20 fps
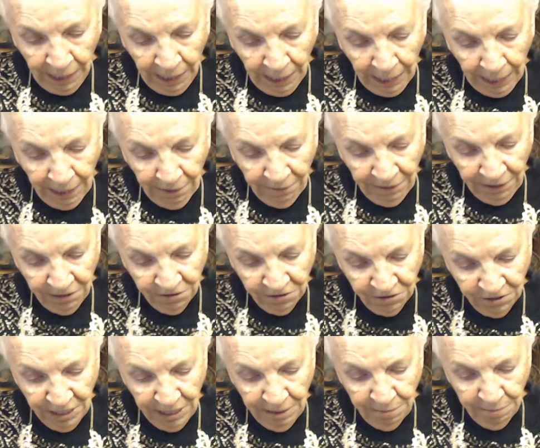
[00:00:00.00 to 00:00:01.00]
And they
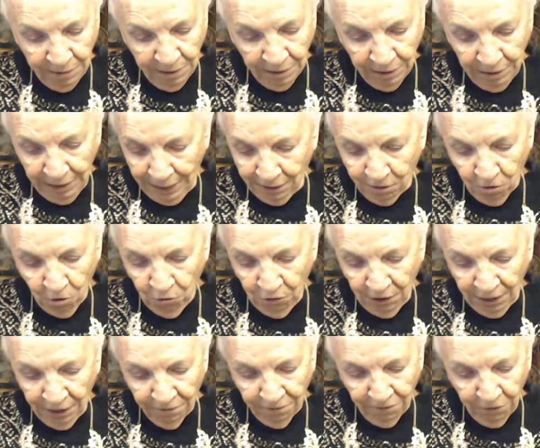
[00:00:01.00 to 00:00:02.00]
seemed like only
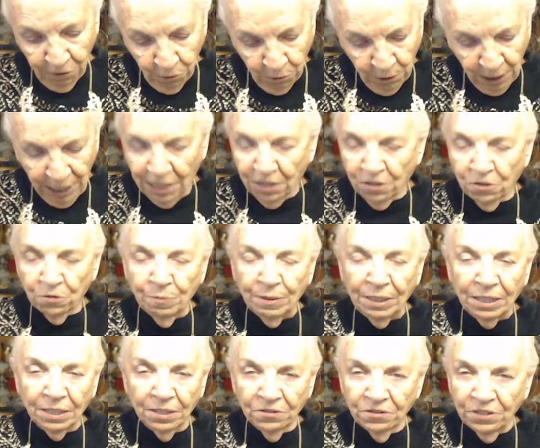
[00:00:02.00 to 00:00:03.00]
a few days
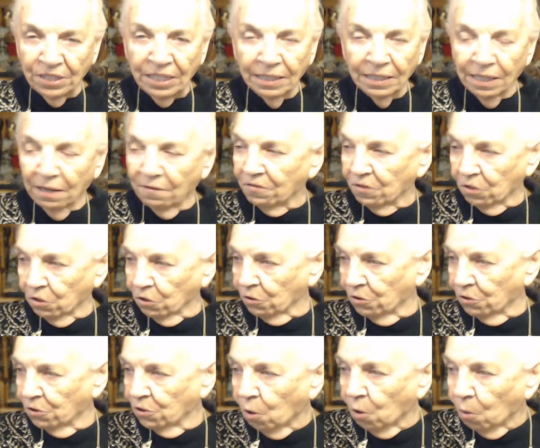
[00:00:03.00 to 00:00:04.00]
because he loved her
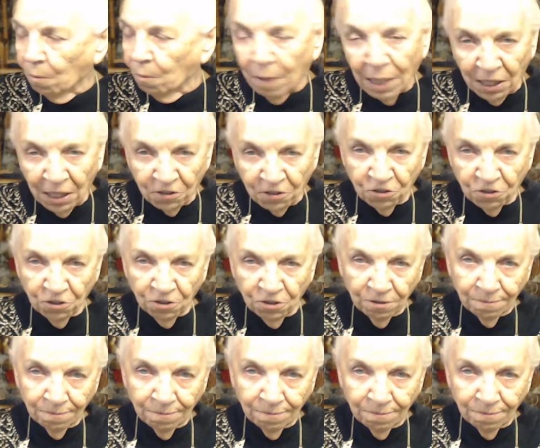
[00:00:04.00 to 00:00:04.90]
so much.